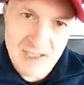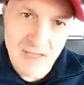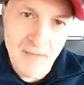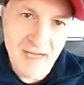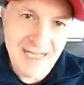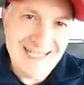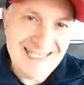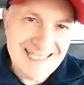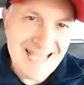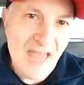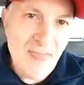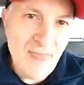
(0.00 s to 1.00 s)
somebody
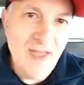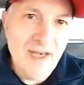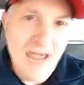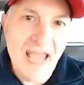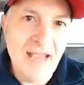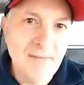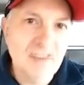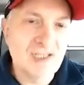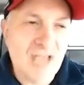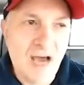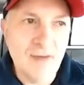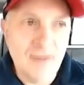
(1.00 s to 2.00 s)
said the name
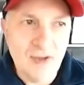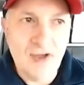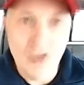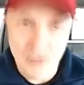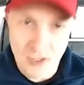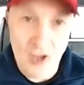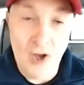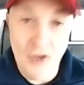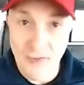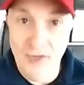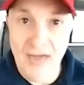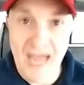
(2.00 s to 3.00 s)
South Dakota
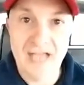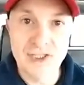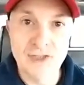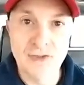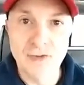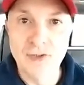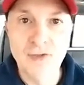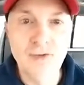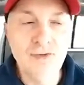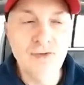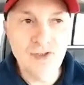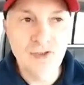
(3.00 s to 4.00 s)
on the national
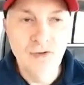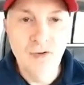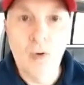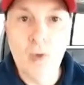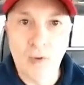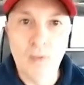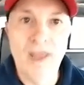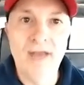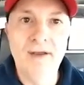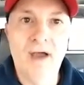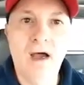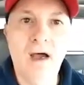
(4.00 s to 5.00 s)
news, or
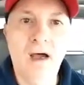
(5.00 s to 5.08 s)
when